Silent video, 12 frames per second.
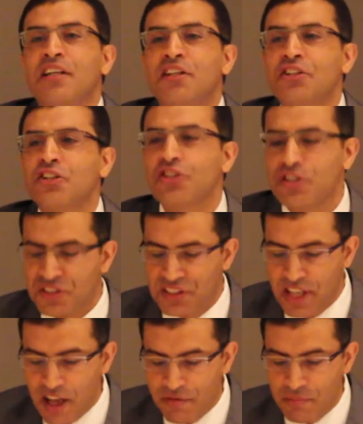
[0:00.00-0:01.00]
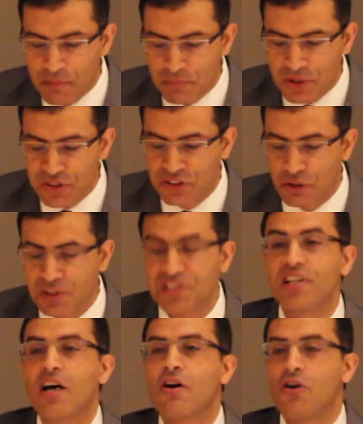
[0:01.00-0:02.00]
In addition, staff members
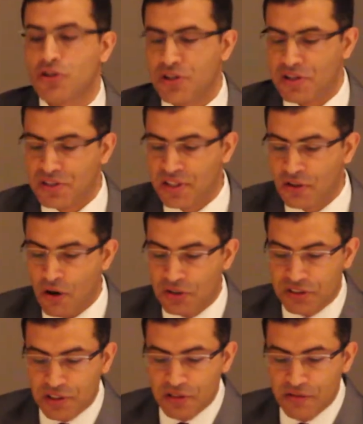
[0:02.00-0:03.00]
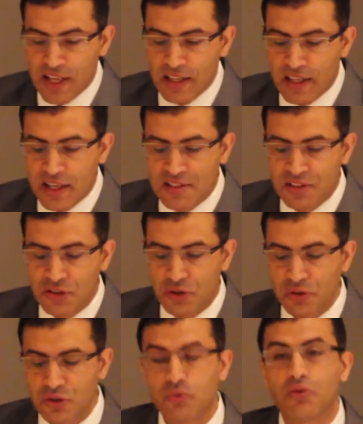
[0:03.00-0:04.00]
Krista Rogers and Oscar Valdez and
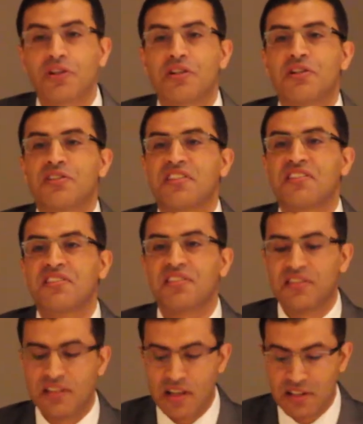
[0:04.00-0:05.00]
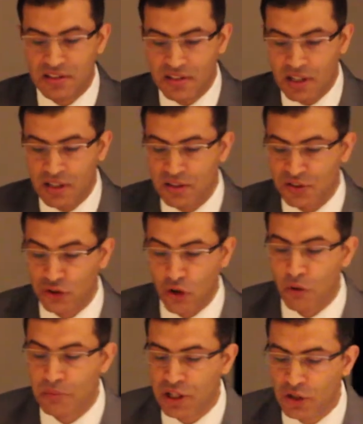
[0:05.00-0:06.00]
student workers assist us in
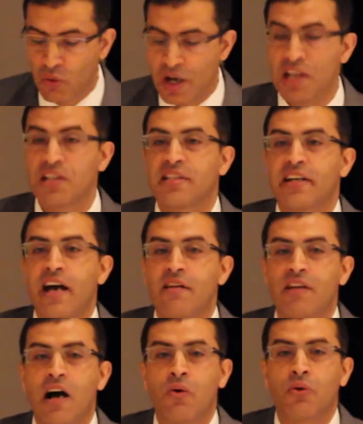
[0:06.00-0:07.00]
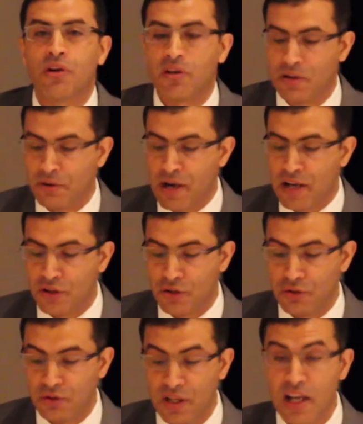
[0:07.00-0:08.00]
so many ways and have our
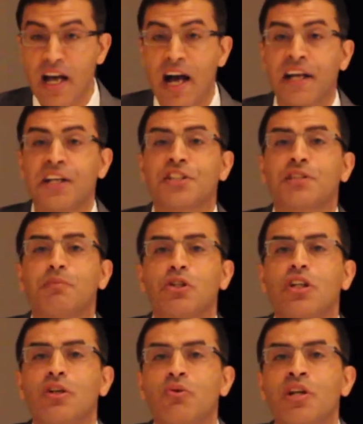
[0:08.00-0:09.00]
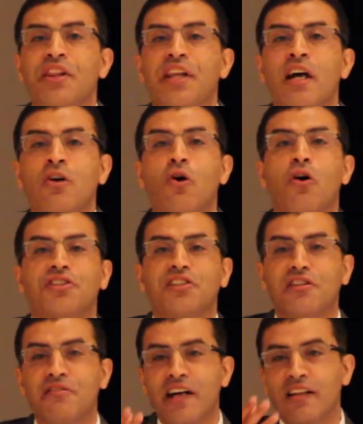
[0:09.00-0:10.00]
gratitude. I especially want to thank
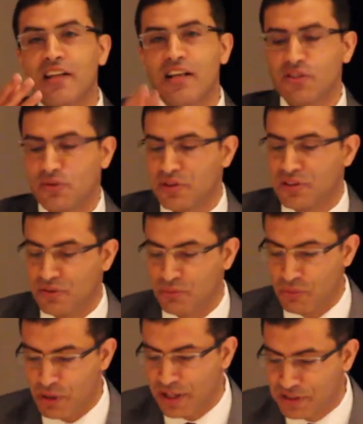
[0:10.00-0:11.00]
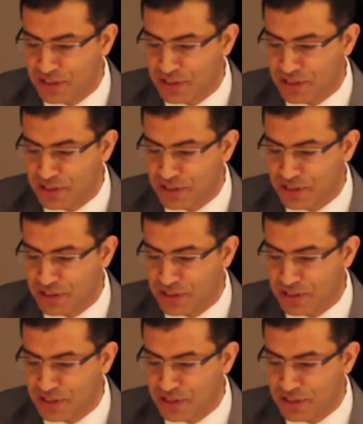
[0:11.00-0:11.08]
Oscar Valdez, who's with